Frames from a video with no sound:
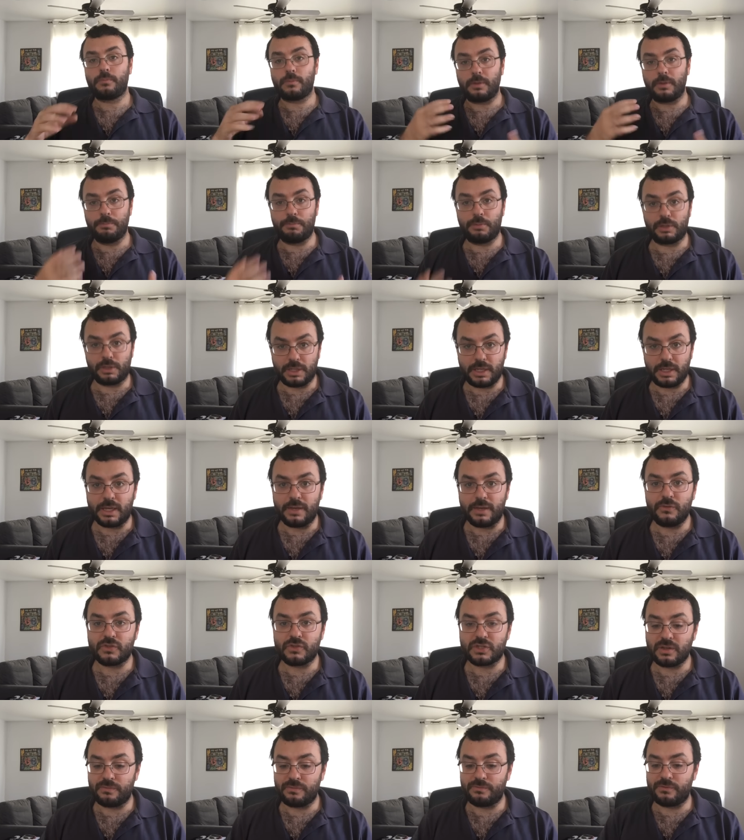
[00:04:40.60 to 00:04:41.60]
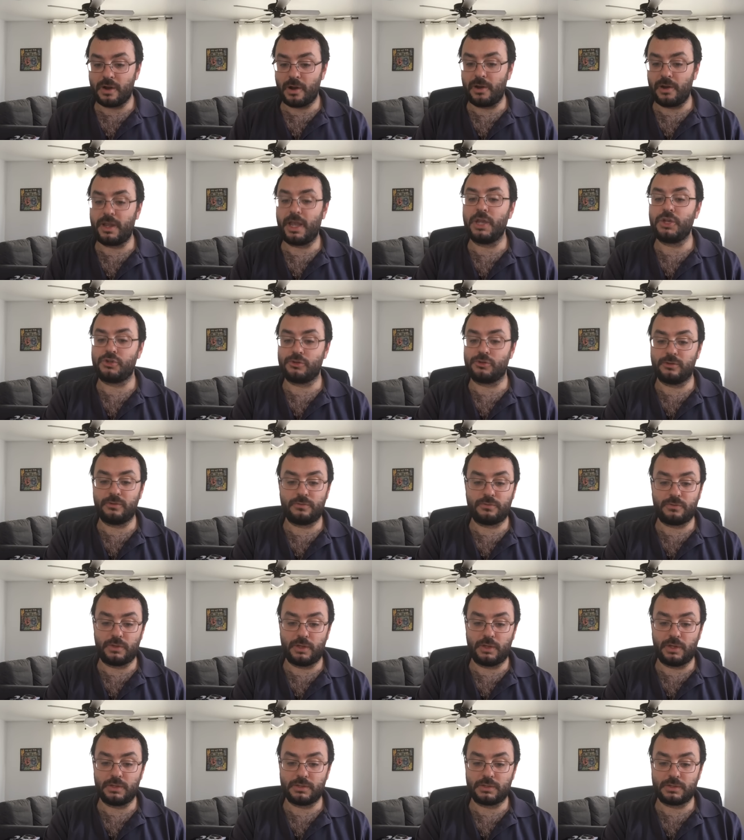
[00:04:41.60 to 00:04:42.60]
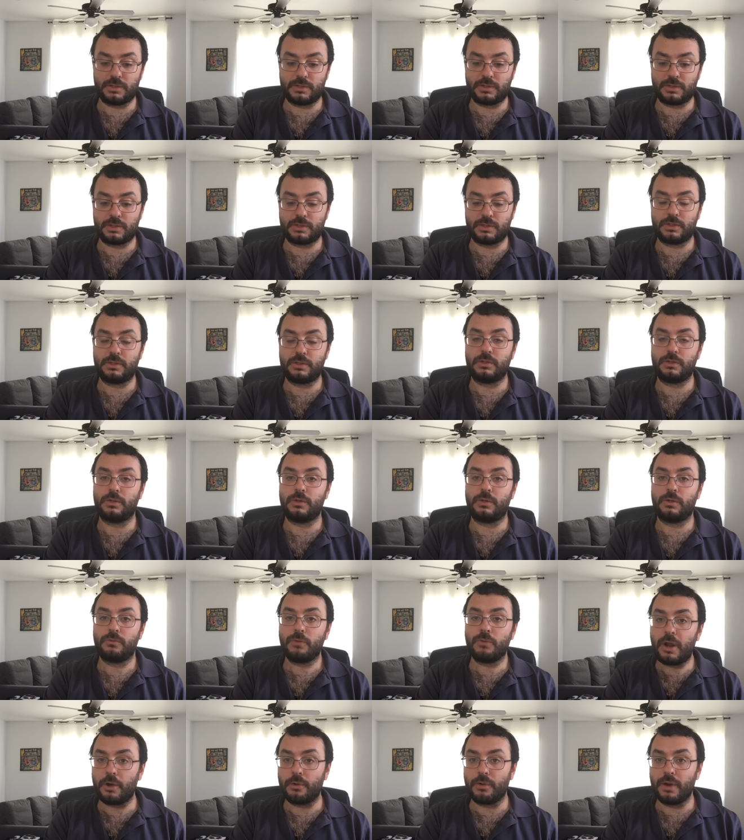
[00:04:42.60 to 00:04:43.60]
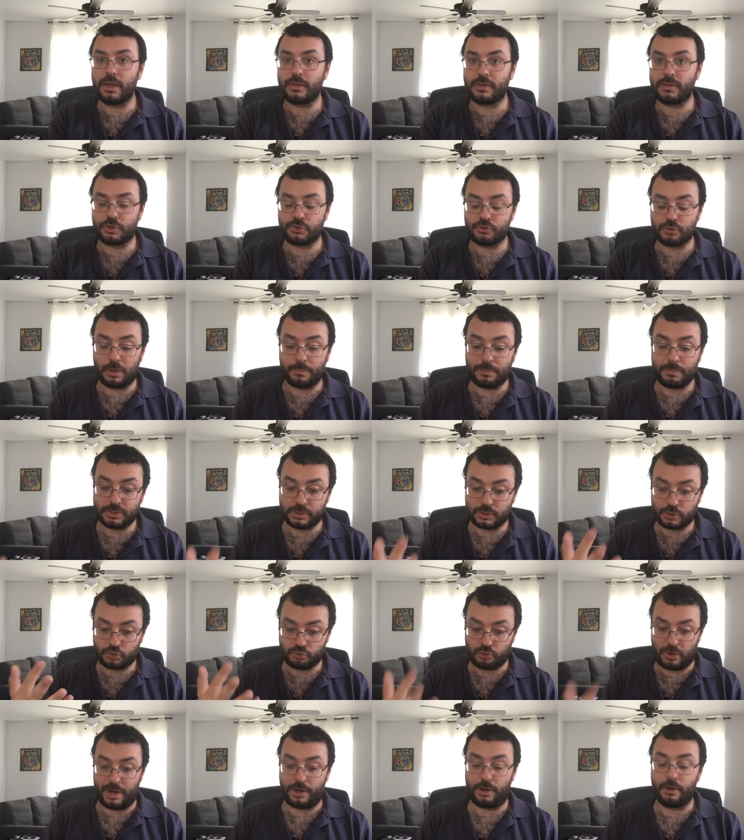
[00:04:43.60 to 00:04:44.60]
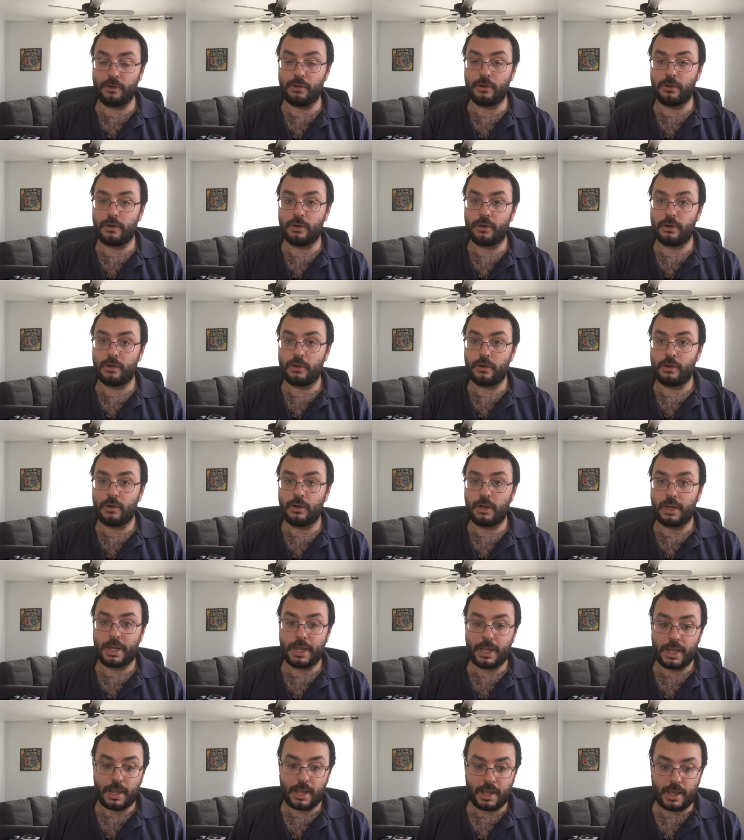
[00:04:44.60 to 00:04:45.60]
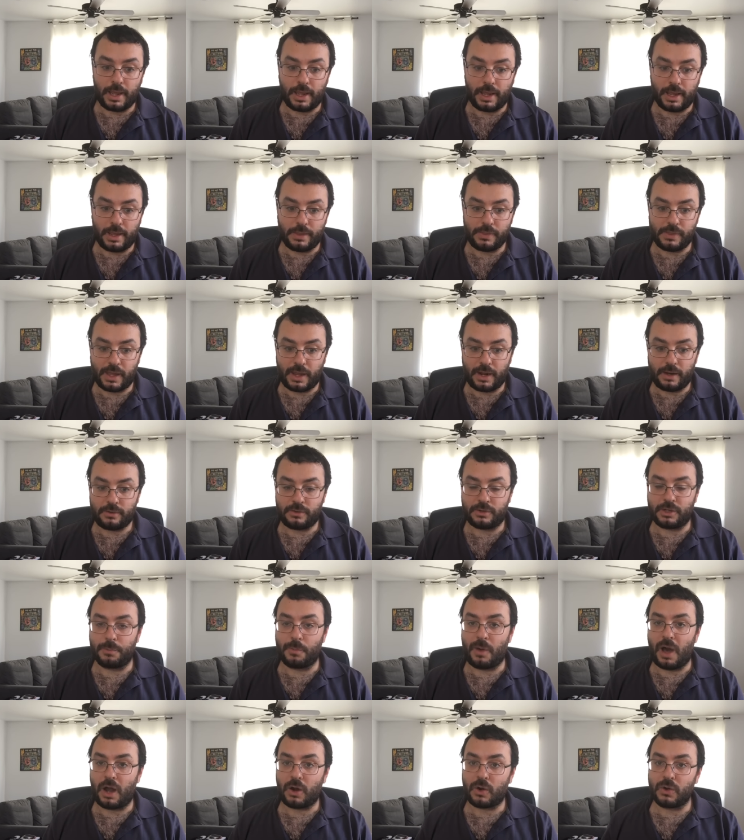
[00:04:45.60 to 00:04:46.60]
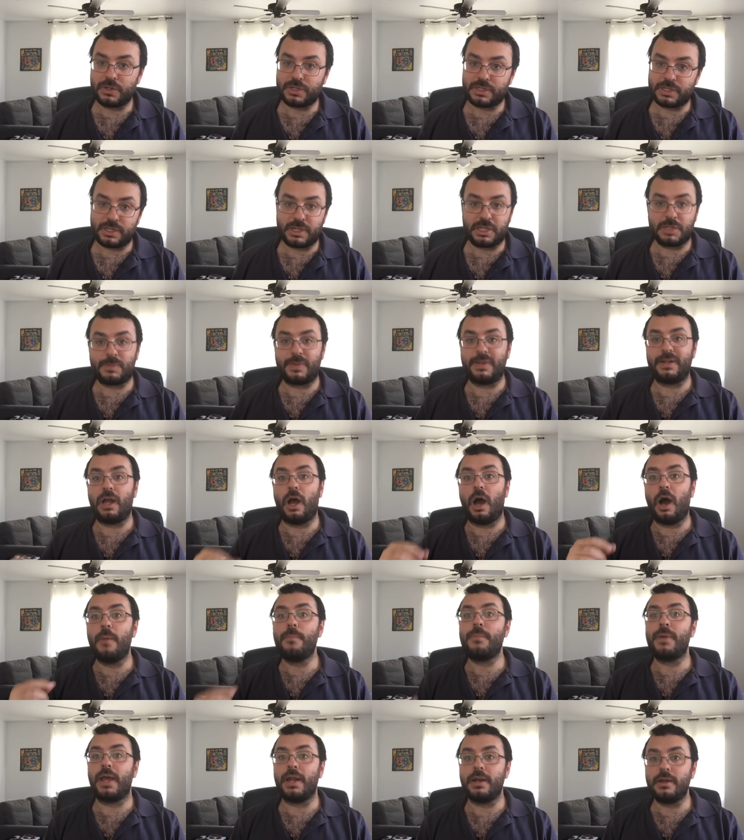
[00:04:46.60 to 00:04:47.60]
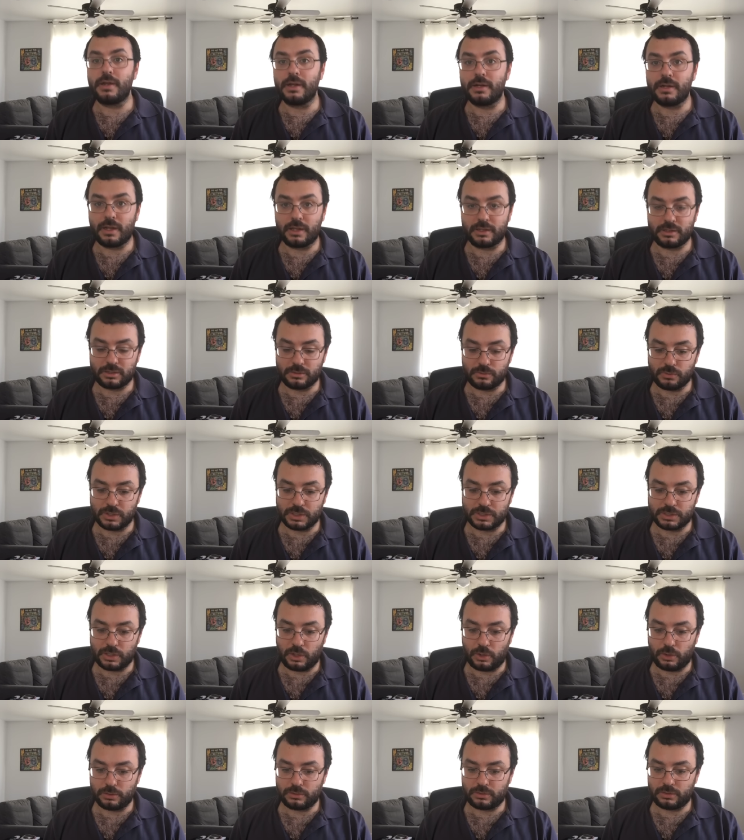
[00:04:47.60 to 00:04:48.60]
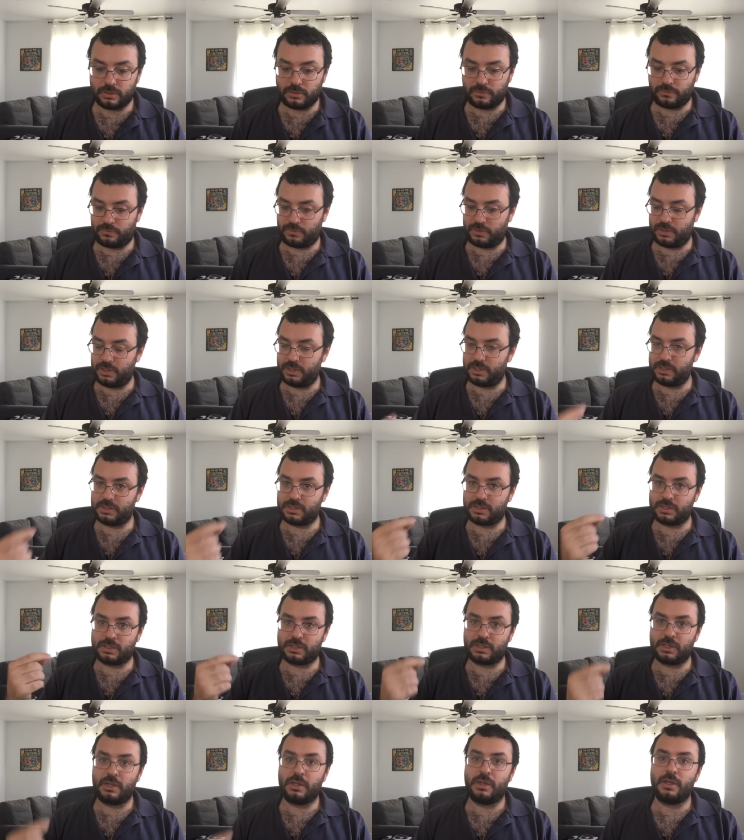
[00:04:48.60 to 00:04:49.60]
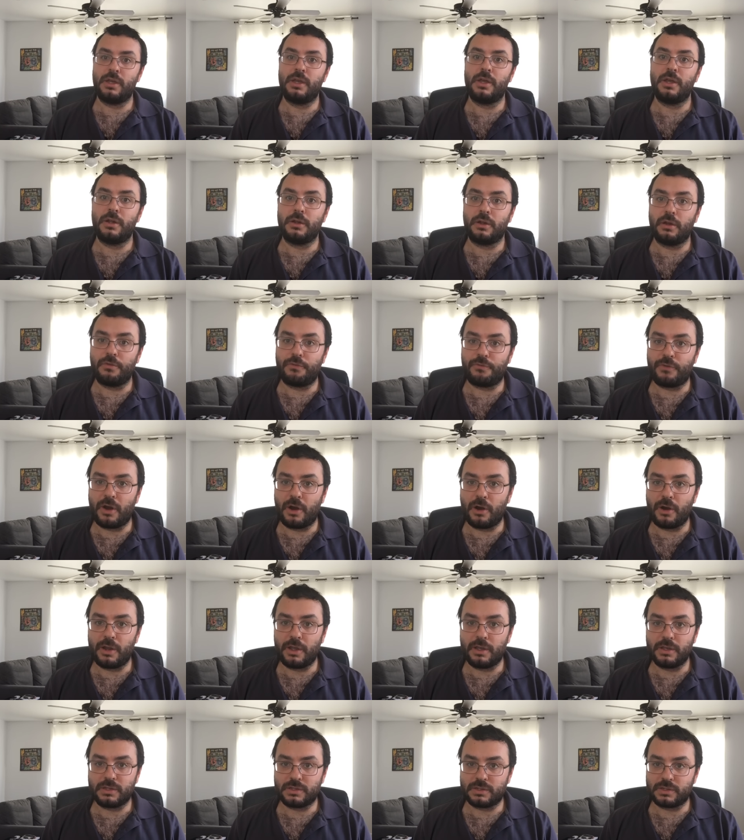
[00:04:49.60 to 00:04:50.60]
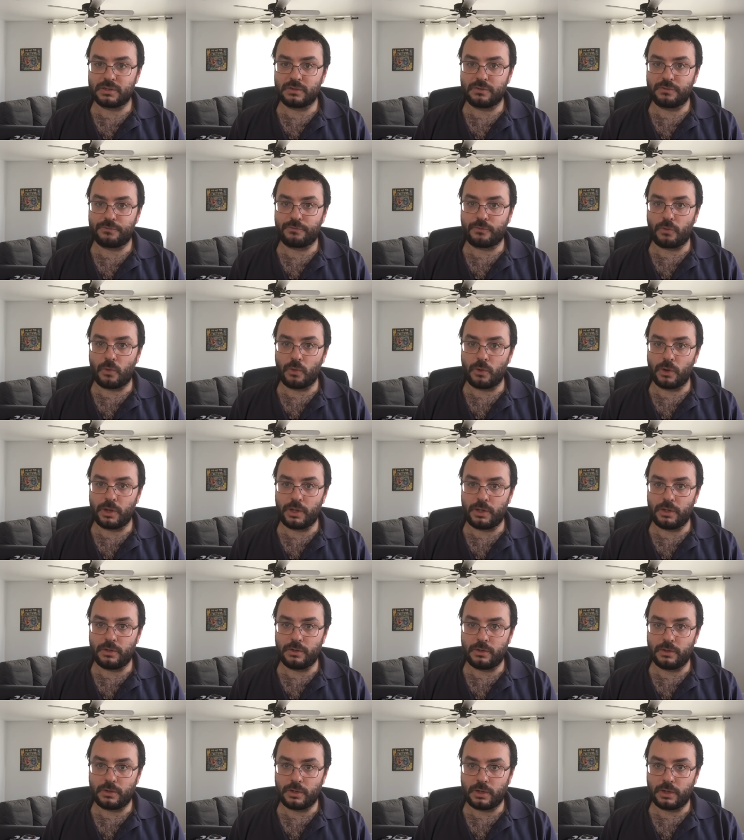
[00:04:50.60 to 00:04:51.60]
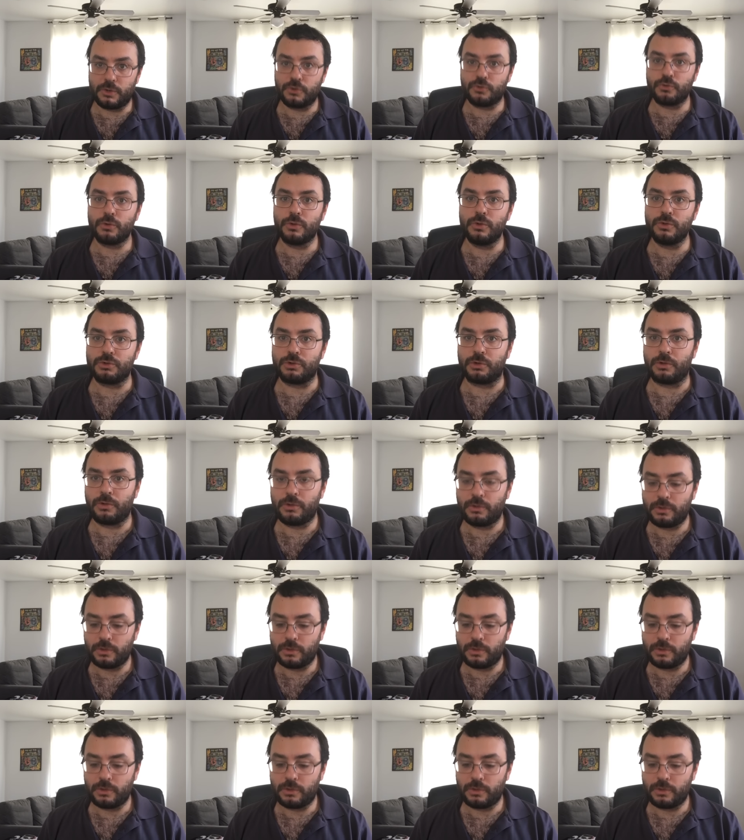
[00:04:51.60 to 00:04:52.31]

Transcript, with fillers: believe some variation of this rhetoric that Trump is a traitor and that democracy has been upended as a result of this nefarious foreign intrusion.